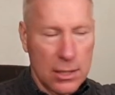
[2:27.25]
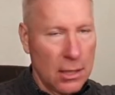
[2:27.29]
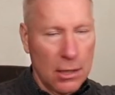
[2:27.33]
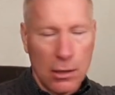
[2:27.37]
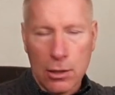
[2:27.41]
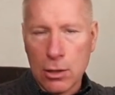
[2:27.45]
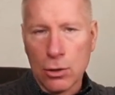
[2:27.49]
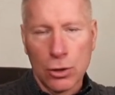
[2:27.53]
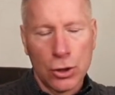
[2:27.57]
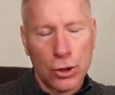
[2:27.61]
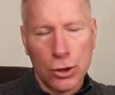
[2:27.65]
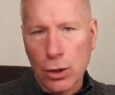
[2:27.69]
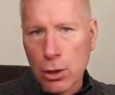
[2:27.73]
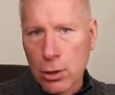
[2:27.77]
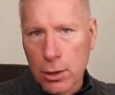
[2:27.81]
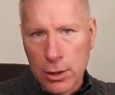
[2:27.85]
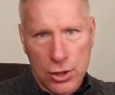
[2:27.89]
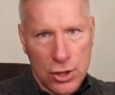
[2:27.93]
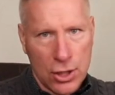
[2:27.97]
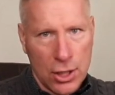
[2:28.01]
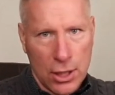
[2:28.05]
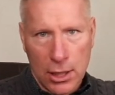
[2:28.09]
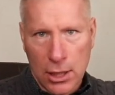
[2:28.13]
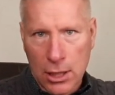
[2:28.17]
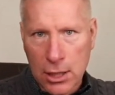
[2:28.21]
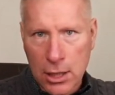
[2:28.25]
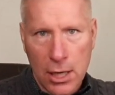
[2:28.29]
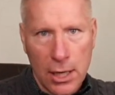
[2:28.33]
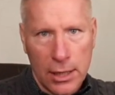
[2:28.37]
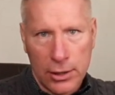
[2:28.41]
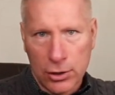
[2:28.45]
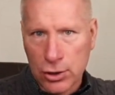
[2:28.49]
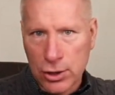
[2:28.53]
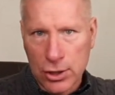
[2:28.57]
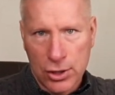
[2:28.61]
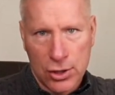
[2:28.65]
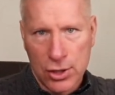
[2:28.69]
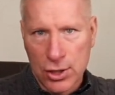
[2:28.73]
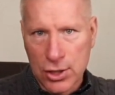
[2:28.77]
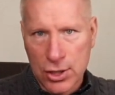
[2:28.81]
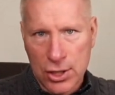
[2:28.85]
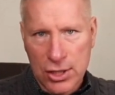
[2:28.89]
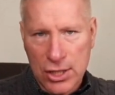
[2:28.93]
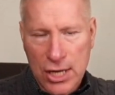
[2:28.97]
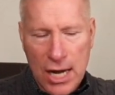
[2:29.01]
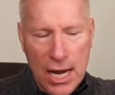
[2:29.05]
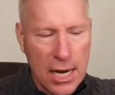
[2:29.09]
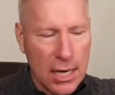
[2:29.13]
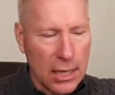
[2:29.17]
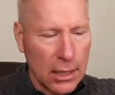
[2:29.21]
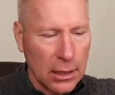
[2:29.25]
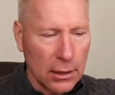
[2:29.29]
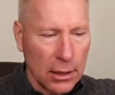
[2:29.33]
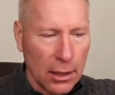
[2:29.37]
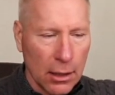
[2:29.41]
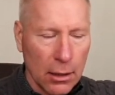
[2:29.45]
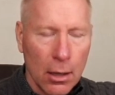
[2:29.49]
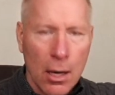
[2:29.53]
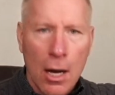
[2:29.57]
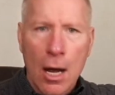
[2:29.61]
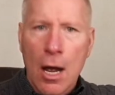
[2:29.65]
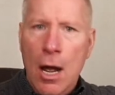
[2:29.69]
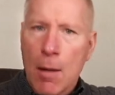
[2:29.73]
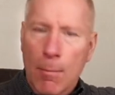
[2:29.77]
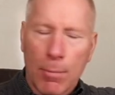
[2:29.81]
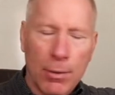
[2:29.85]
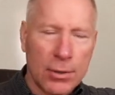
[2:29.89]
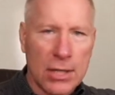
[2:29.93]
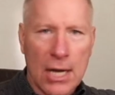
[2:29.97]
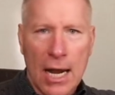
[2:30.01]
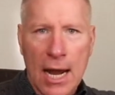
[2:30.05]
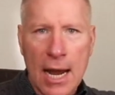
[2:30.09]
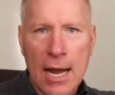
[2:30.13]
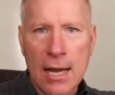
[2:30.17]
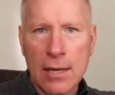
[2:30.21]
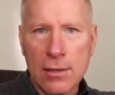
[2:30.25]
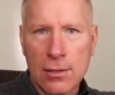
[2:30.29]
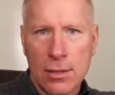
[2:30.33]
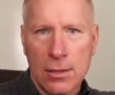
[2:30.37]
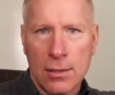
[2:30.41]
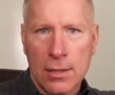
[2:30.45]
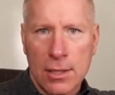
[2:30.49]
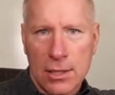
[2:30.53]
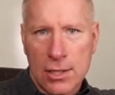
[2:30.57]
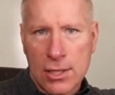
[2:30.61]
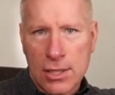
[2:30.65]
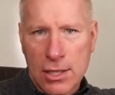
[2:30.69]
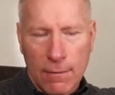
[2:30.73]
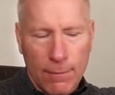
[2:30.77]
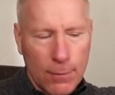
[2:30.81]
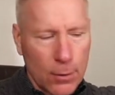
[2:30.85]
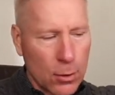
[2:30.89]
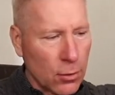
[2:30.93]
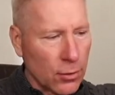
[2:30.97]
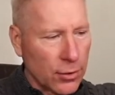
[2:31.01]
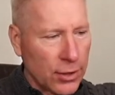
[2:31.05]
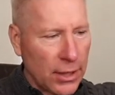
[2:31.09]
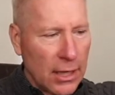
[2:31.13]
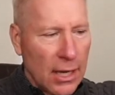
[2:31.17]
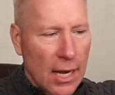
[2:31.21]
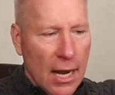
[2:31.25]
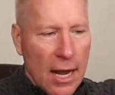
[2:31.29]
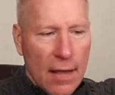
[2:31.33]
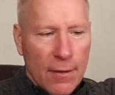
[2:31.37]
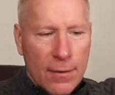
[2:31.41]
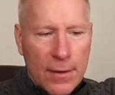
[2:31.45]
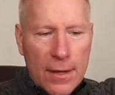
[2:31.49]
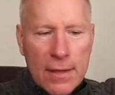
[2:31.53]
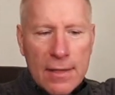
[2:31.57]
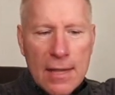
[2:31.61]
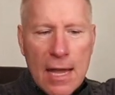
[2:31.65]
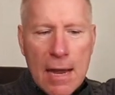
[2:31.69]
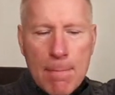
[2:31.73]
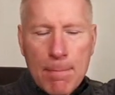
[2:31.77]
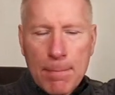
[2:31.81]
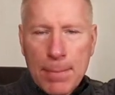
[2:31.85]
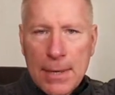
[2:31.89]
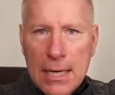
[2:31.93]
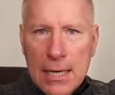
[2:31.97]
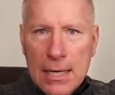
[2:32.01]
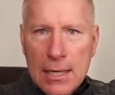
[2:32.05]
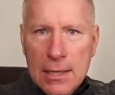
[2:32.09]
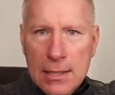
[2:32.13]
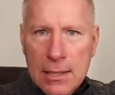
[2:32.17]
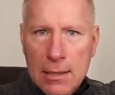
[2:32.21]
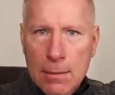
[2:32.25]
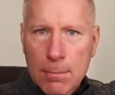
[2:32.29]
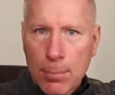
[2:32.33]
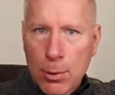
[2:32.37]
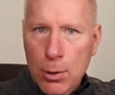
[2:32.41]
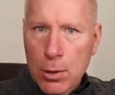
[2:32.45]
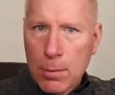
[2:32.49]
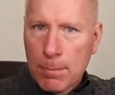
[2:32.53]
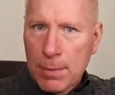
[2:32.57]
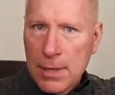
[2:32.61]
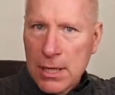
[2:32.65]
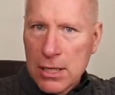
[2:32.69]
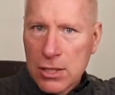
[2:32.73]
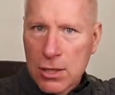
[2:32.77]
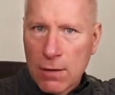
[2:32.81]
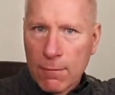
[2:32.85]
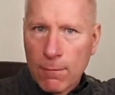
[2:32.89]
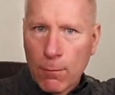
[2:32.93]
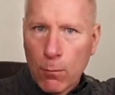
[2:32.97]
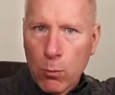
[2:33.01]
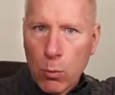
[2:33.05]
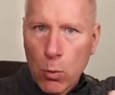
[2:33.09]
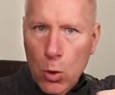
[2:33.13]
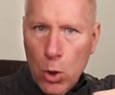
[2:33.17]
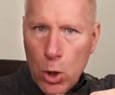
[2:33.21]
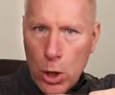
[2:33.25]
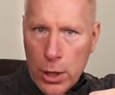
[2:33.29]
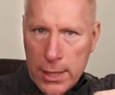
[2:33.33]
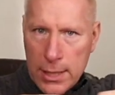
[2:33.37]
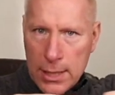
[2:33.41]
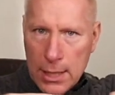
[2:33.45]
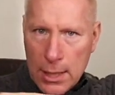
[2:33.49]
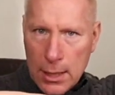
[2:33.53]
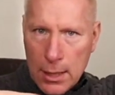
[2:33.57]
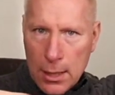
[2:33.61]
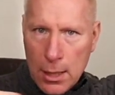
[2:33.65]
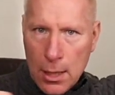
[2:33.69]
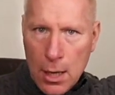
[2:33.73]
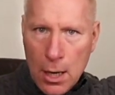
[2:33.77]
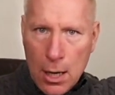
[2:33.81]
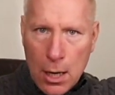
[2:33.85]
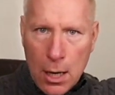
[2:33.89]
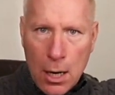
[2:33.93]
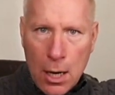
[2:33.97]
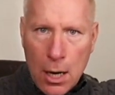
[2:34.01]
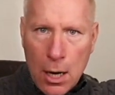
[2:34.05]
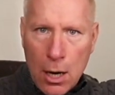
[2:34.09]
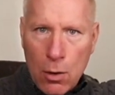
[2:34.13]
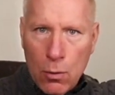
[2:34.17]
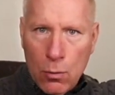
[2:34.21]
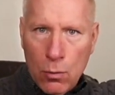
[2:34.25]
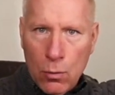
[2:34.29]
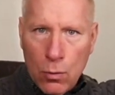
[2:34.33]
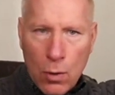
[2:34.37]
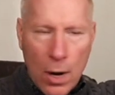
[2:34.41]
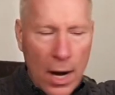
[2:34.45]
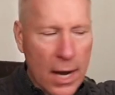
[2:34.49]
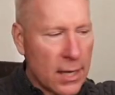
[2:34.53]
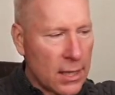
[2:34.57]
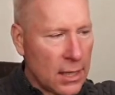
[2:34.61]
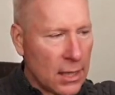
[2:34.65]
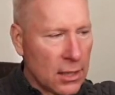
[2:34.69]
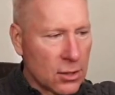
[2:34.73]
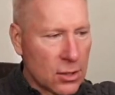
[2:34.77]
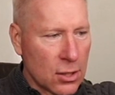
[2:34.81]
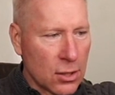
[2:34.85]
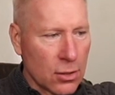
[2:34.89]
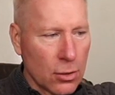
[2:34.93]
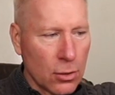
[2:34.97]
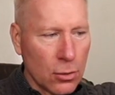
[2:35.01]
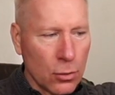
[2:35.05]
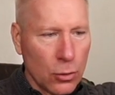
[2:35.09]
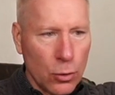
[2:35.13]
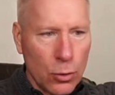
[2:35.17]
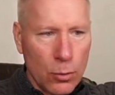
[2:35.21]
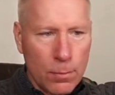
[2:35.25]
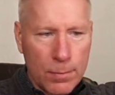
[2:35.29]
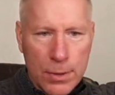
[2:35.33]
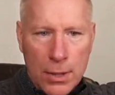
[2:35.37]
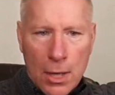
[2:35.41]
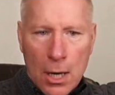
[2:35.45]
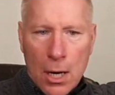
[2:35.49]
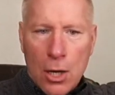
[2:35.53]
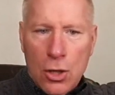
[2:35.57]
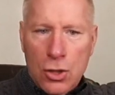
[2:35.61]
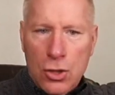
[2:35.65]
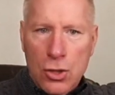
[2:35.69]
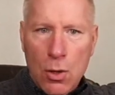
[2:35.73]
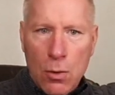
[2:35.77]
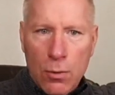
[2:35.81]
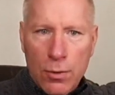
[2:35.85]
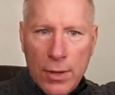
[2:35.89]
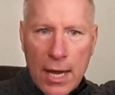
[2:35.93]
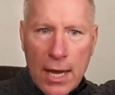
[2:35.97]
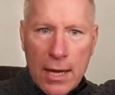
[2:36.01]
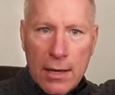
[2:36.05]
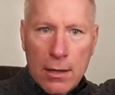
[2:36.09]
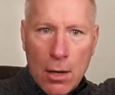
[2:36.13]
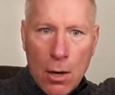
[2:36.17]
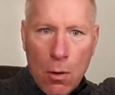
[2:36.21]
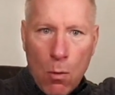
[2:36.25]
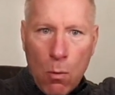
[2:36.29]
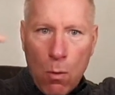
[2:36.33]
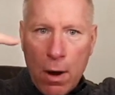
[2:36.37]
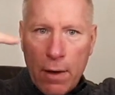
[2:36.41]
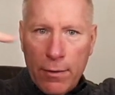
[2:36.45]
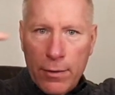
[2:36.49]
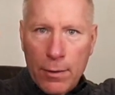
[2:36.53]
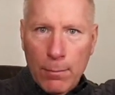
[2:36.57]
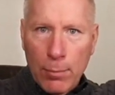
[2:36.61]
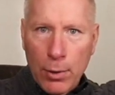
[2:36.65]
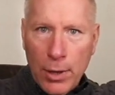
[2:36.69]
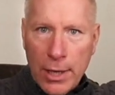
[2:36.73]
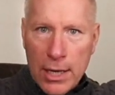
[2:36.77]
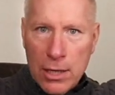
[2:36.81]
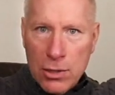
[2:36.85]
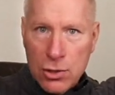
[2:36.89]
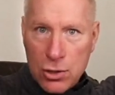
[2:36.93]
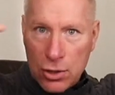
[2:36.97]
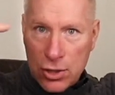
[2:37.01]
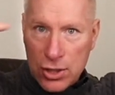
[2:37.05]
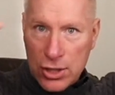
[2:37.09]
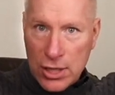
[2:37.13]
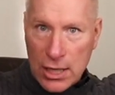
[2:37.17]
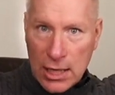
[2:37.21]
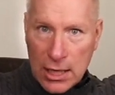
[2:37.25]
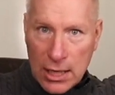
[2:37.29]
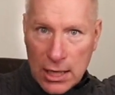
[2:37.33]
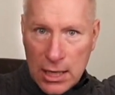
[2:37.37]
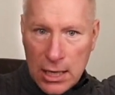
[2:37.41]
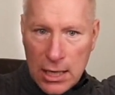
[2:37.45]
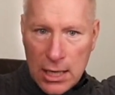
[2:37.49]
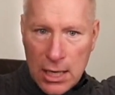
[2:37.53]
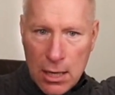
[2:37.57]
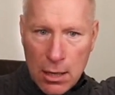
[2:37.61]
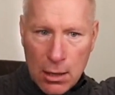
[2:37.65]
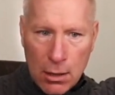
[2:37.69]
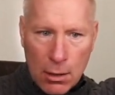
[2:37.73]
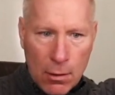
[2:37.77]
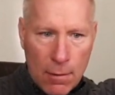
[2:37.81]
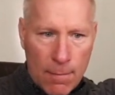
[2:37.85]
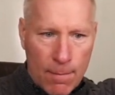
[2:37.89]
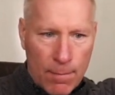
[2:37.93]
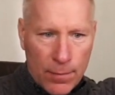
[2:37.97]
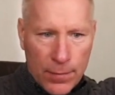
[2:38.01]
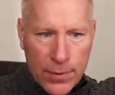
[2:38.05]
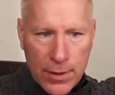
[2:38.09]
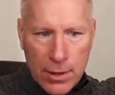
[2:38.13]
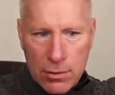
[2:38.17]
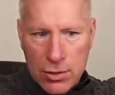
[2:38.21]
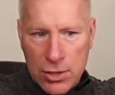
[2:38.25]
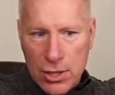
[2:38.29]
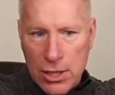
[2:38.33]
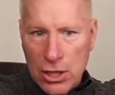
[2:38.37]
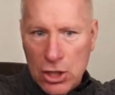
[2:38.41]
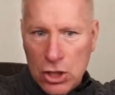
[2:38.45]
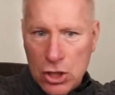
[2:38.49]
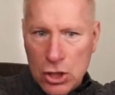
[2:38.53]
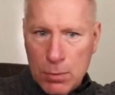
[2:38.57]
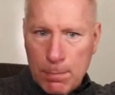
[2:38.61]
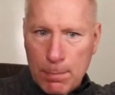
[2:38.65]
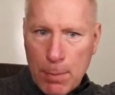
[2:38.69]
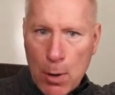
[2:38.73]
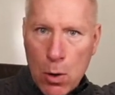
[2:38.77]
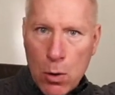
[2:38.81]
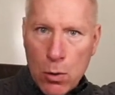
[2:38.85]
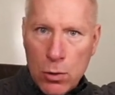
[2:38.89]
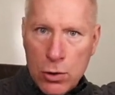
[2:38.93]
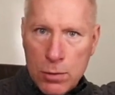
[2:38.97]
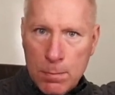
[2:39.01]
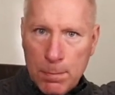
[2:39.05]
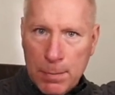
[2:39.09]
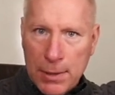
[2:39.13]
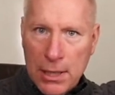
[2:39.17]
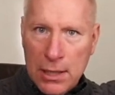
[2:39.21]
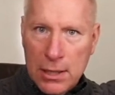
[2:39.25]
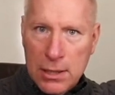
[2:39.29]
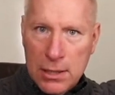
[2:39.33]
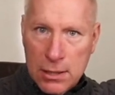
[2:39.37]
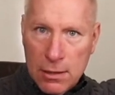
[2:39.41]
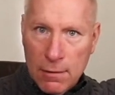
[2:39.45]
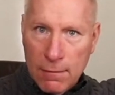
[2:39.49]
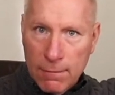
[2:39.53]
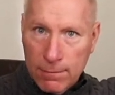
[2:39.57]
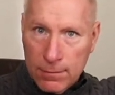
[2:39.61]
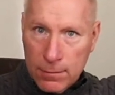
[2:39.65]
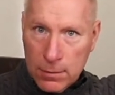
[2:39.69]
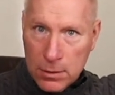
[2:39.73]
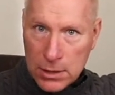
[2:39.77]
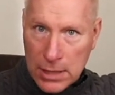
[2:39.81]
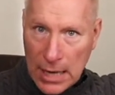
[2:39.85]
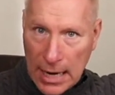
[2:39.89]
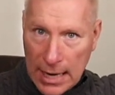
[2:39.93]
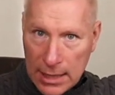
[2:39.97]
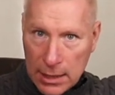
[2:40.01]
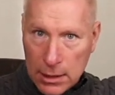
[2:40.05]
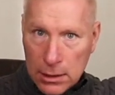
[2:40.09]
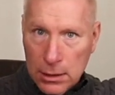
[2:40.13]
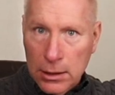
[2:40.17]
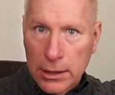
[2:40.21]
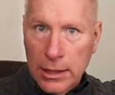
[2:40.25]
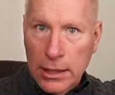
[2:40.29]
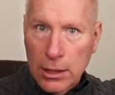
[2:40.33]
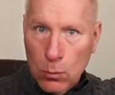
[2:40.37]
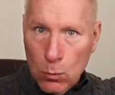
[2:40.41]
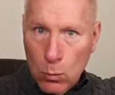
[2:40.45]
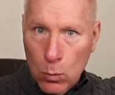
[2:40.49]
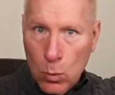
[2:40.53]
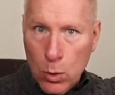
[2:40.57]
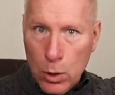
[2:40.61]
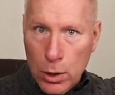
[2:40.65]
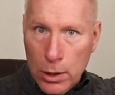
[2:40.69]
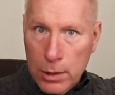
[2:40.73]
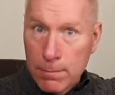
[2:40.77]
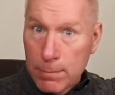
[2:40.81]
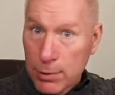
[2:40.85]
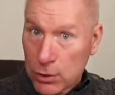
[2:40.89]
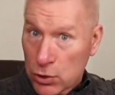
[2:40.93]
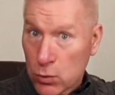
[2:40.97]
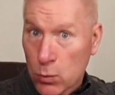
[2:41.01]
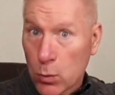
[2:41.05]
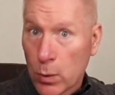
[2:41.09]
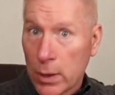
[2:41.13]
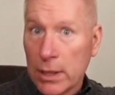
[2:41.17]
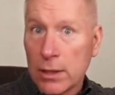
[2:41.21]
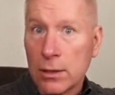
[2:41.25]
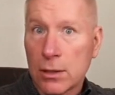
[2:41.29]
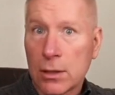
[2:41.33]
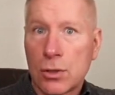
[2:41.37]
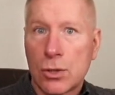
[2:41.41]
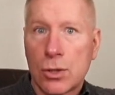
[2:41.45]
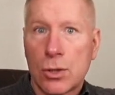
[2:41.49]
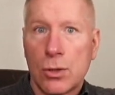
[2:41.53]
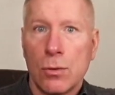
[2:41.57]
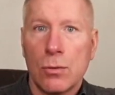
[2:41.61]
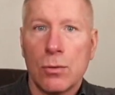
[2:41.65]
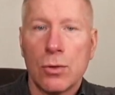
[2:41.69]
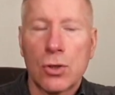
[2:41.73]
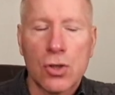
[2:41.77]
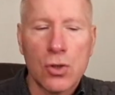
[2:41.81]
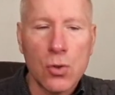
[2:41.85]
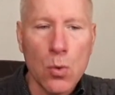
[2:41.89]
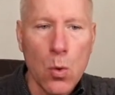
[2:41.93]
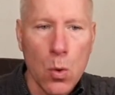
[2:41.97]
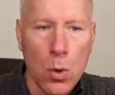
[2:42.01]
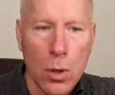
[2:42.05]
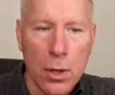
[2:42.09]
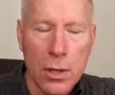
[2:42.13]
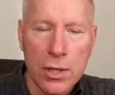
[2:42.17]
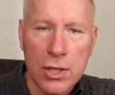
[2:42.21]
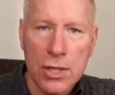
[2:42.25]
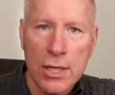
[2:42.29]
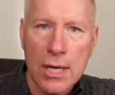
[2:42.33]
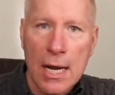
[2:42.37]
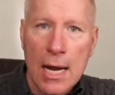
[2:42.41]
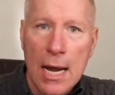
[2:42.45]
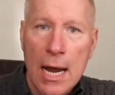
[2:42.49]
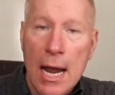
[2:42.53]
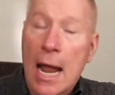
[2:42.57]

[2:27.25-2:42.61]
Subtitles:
Now you're sure it's going to cut just as it's hanging there, but to add to this difficulty, then they put a piece of wood right into the loops so that while the blades are sitting here, there's an exposed piece of dangling wood between the 2 swords.